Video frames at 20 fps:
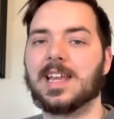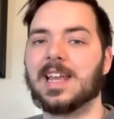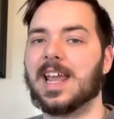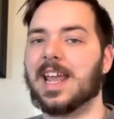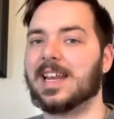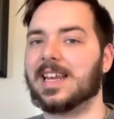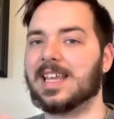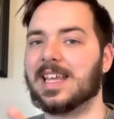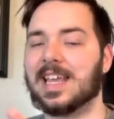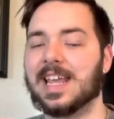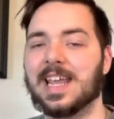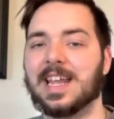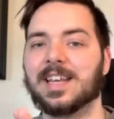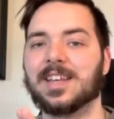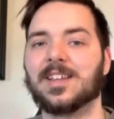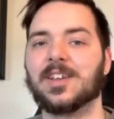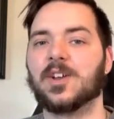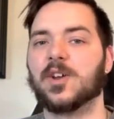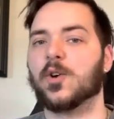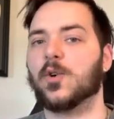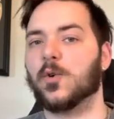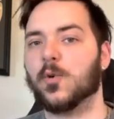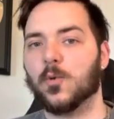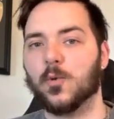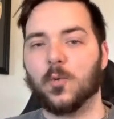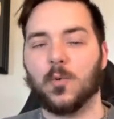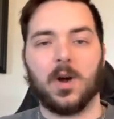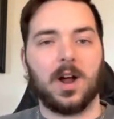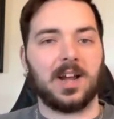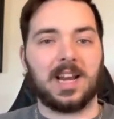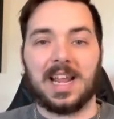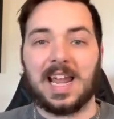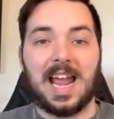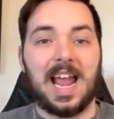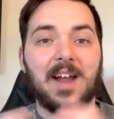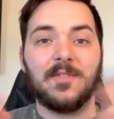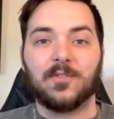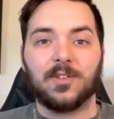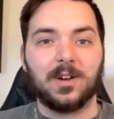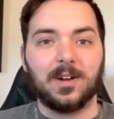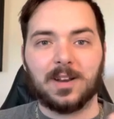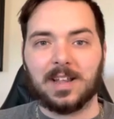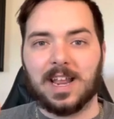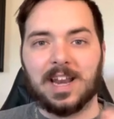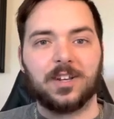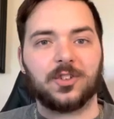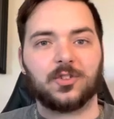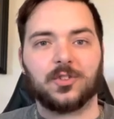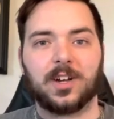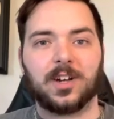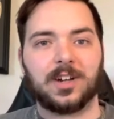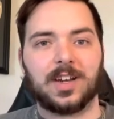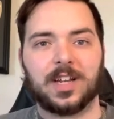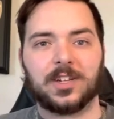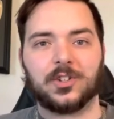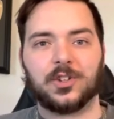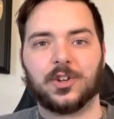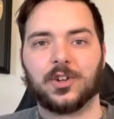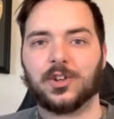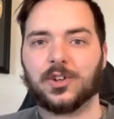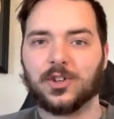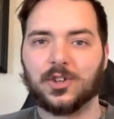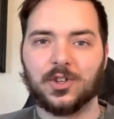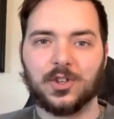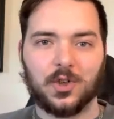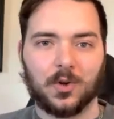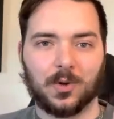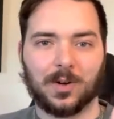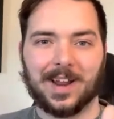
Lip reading: and in whatever industry or niche you're